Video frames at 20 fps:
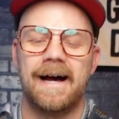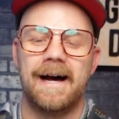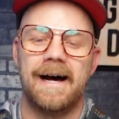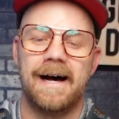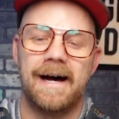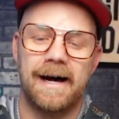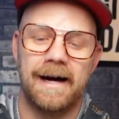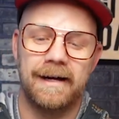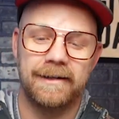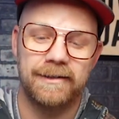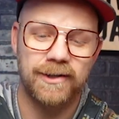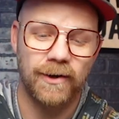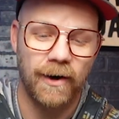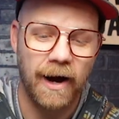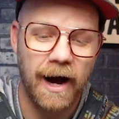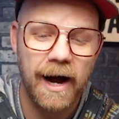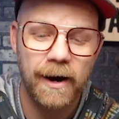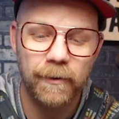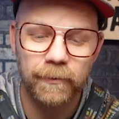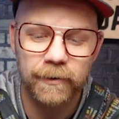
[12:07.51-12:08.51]
So
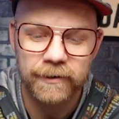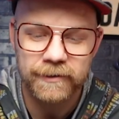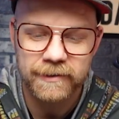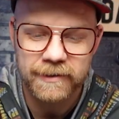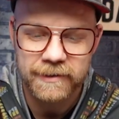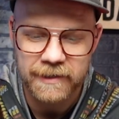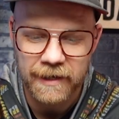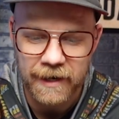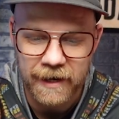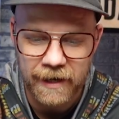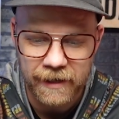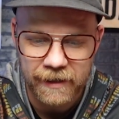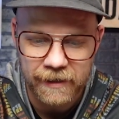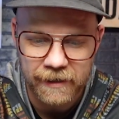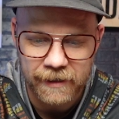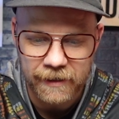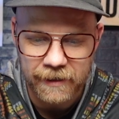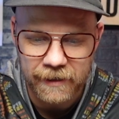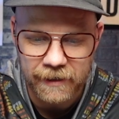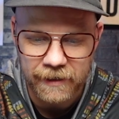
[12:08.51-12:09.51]
I will
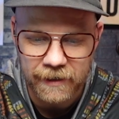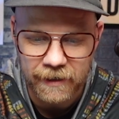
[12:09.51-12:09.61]
say